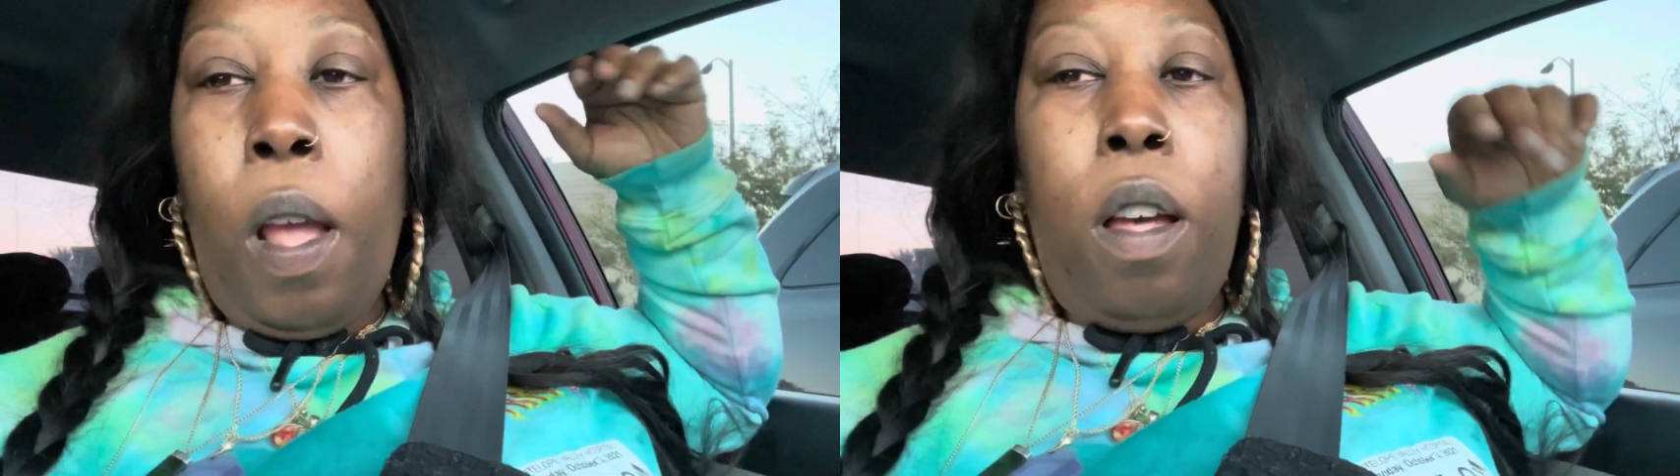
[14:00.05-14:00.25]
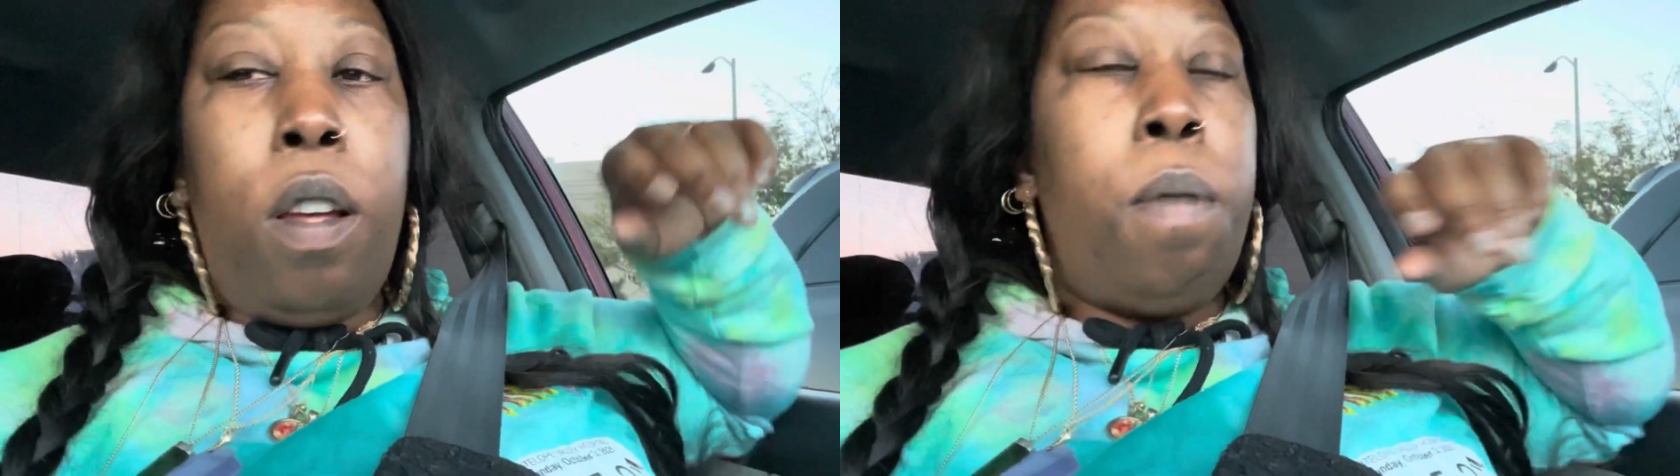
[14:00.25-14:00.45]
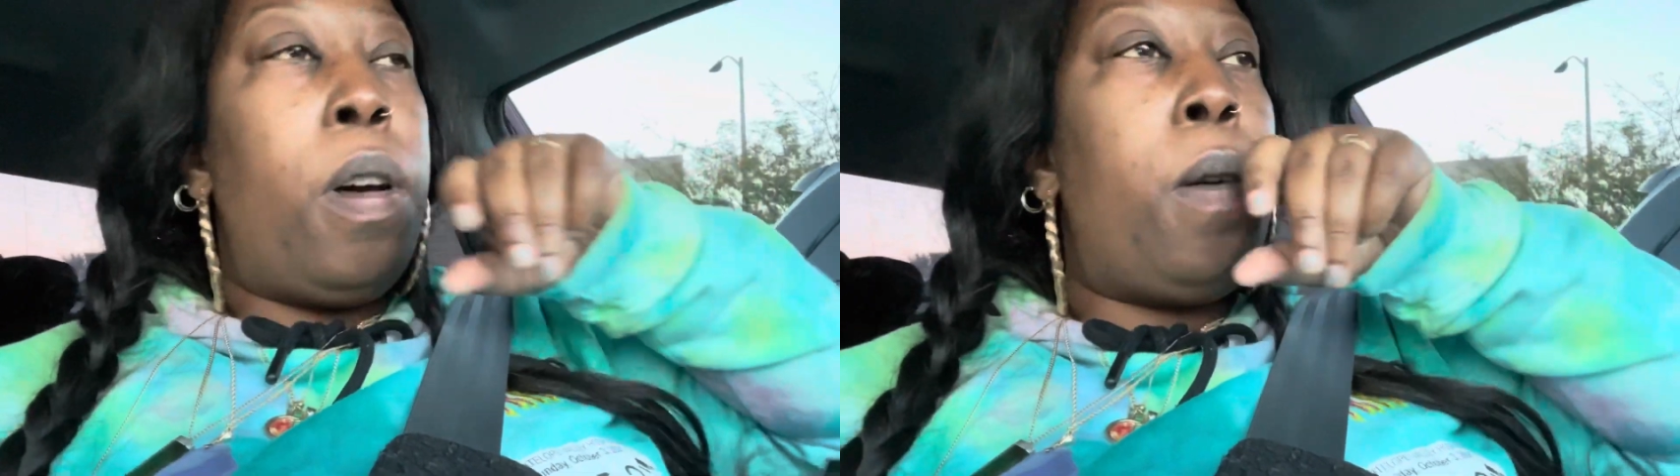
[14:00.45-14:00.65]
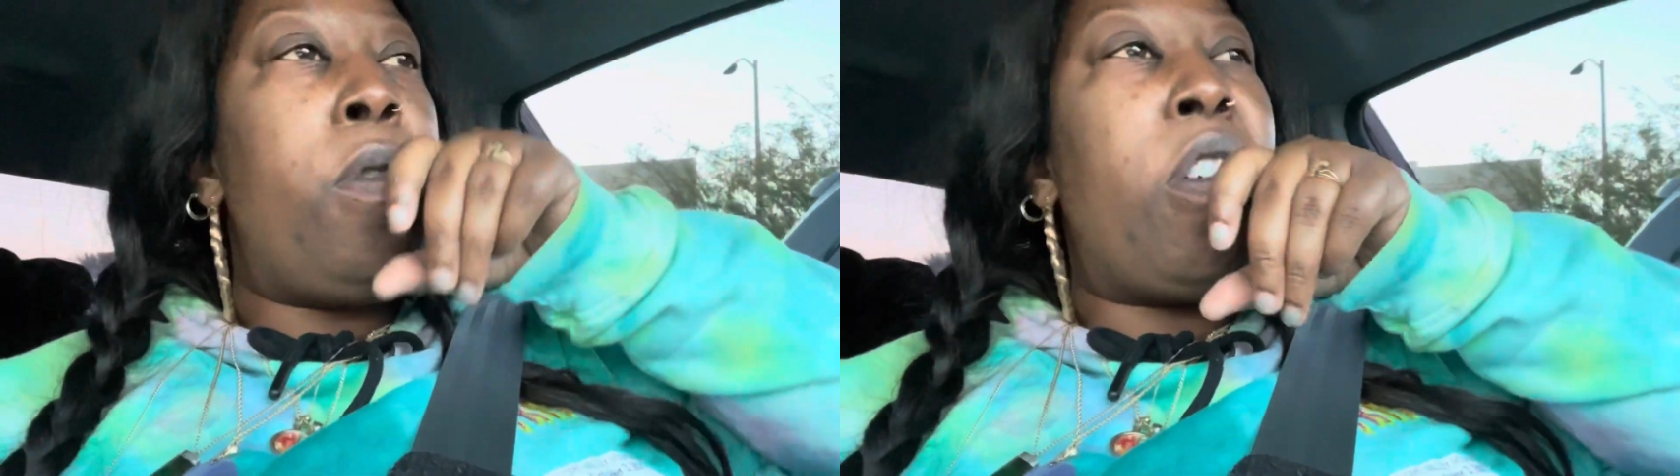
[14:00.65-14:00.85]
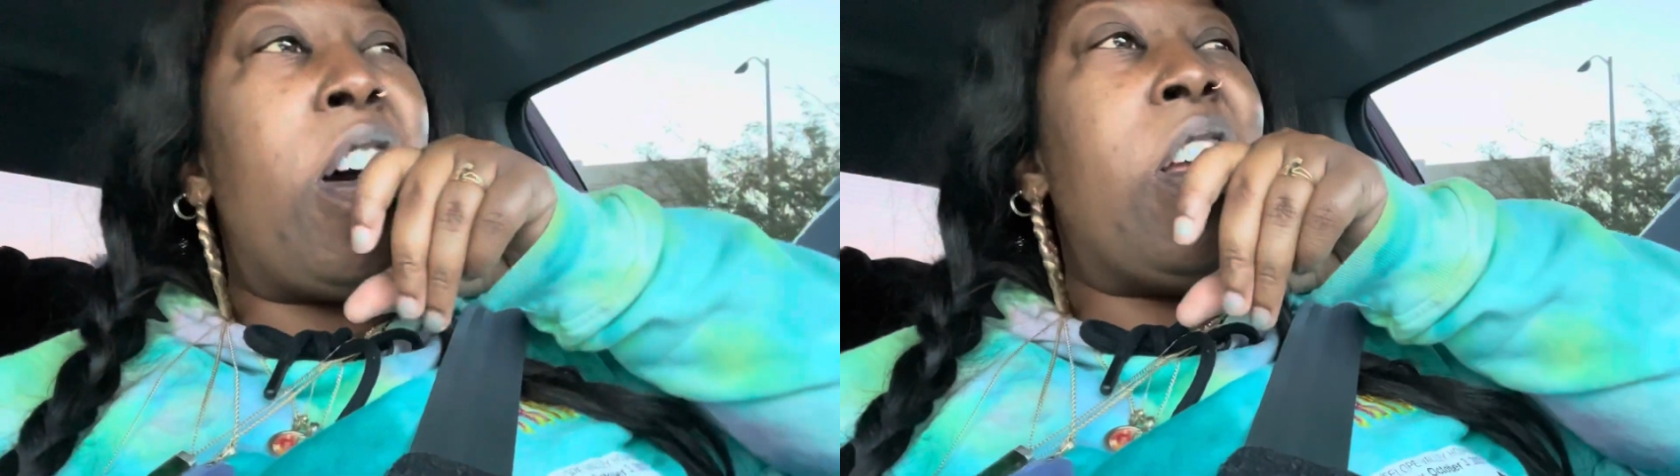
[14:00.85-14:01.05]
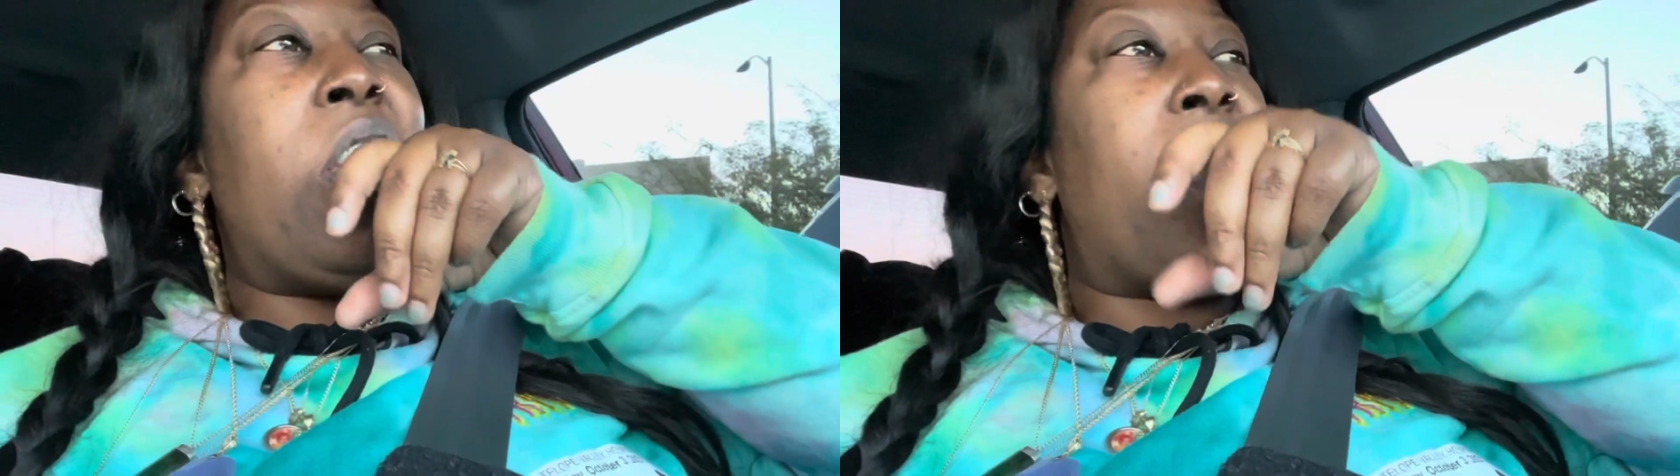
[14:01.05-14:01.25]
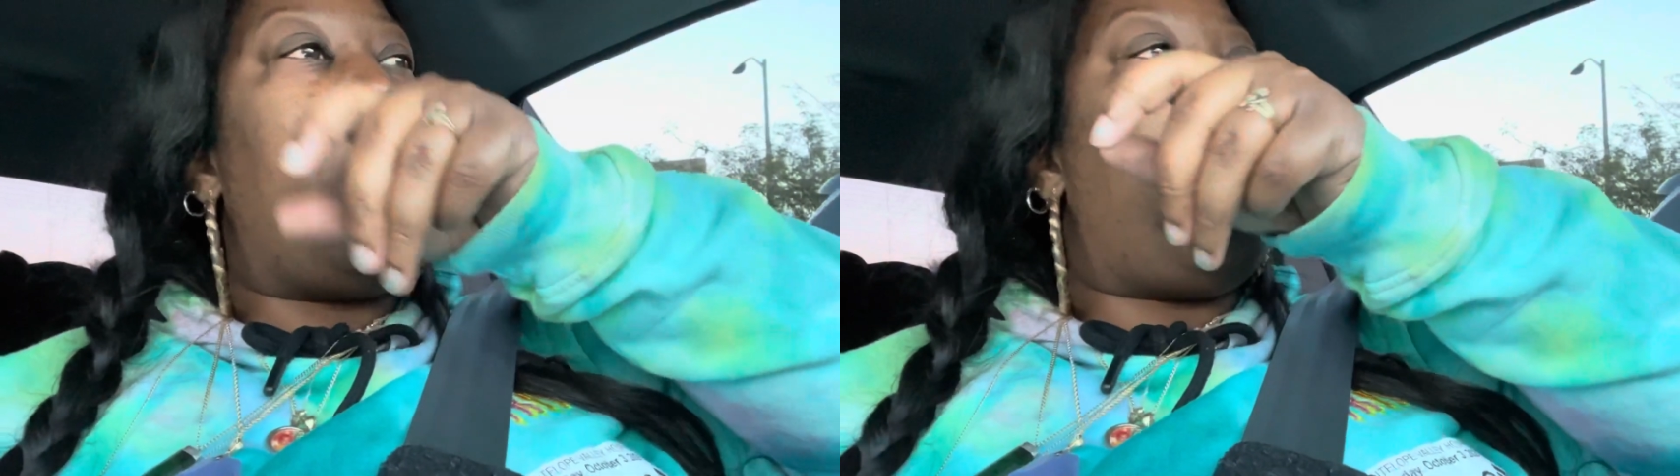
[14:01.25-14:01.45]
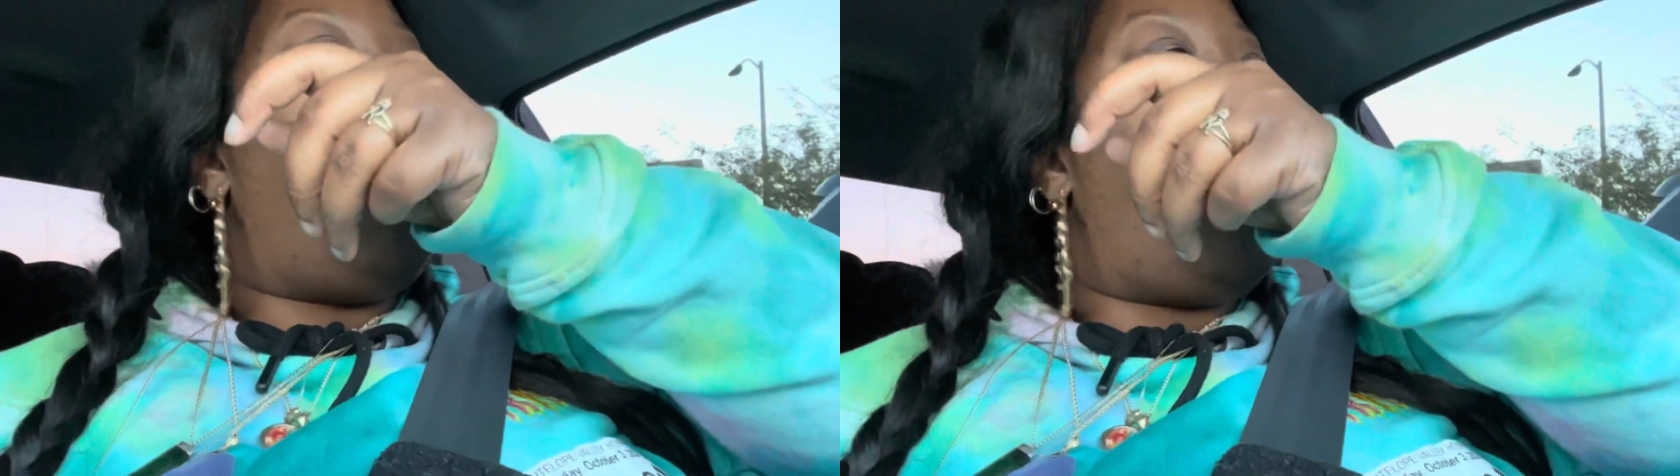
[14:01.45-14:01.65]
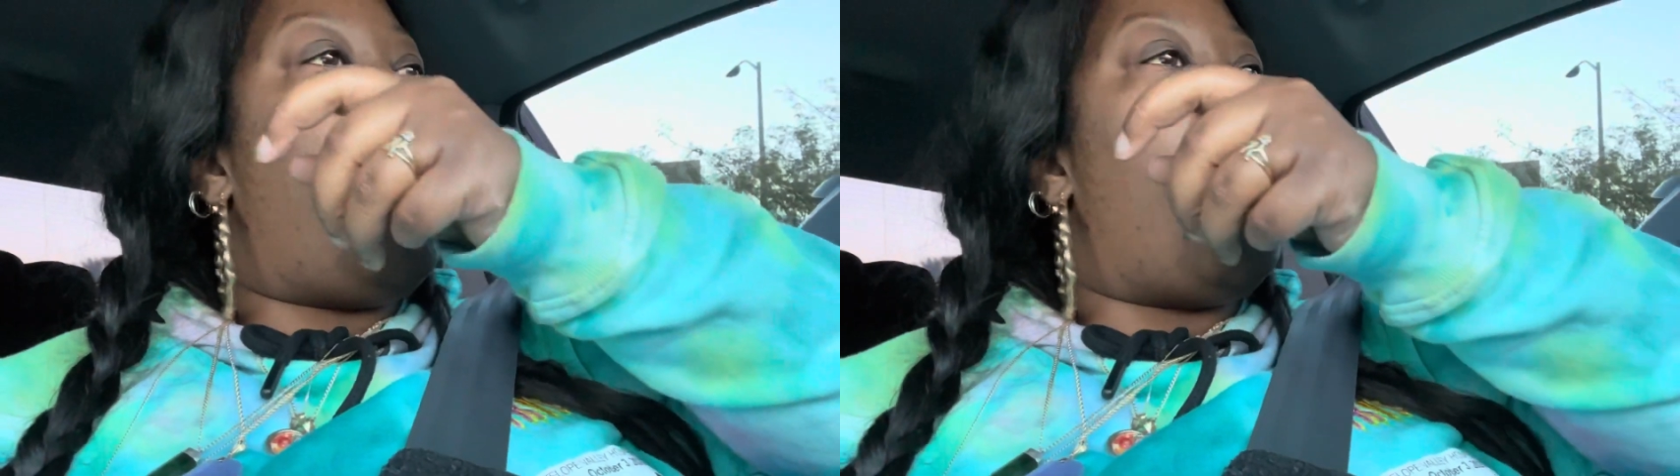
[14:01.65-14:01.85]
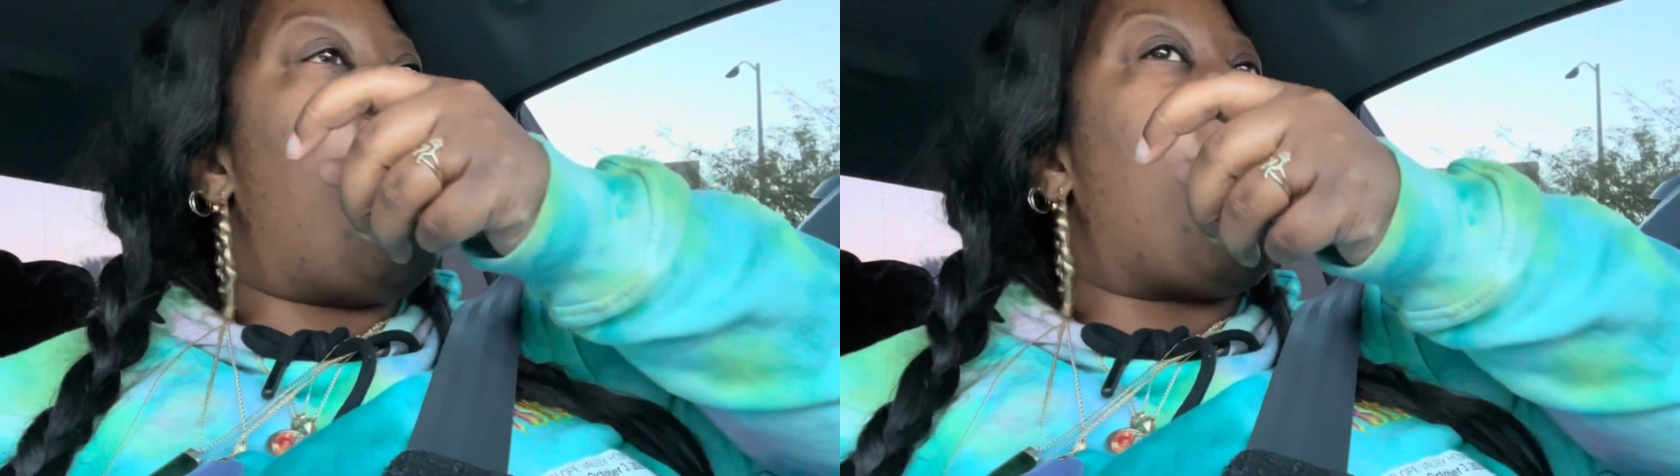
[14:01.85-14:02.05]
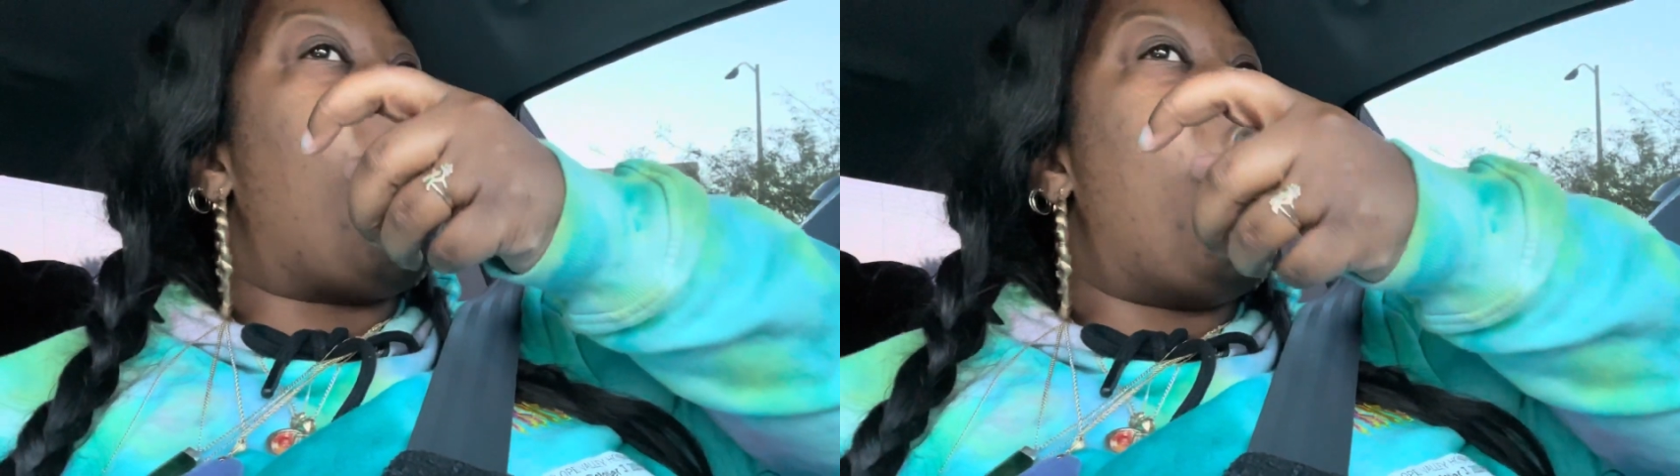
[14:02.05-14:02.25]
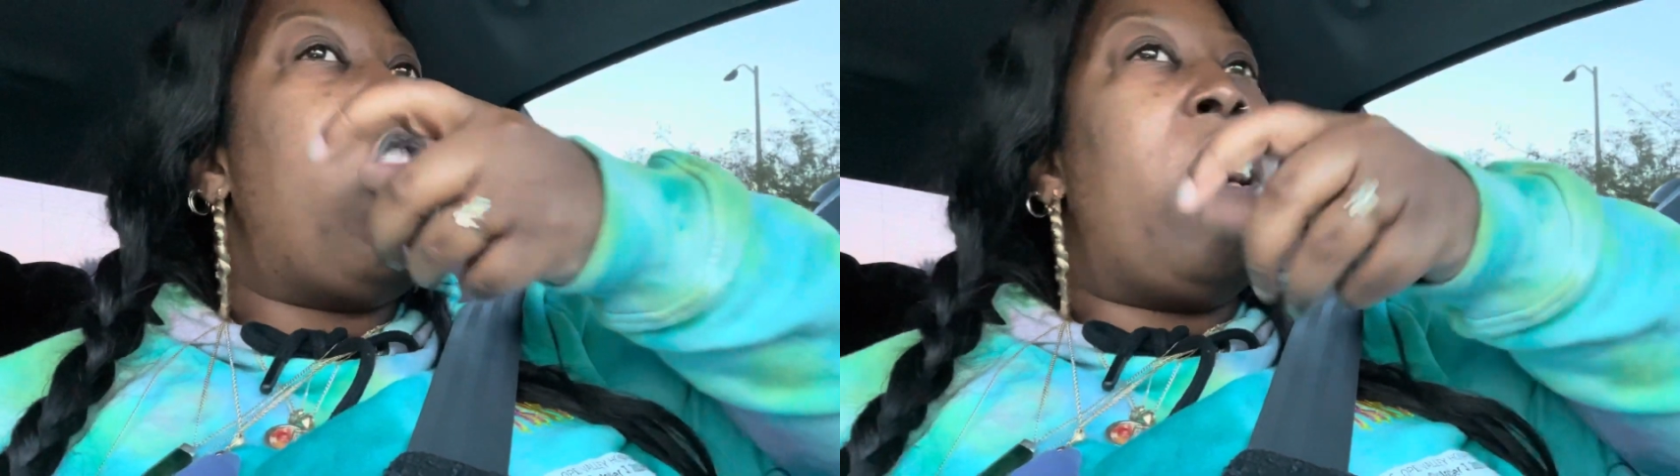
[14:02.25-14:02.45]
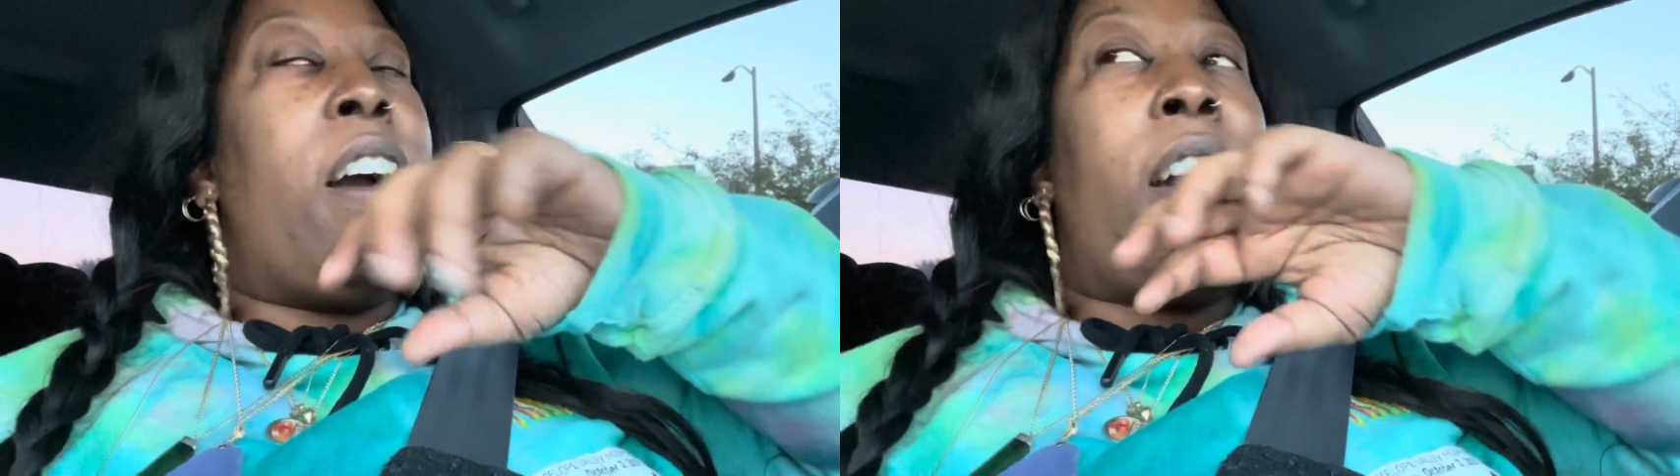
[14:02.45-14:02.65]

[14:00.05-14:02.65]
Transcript: um i hope you guys enjoyed the vlog i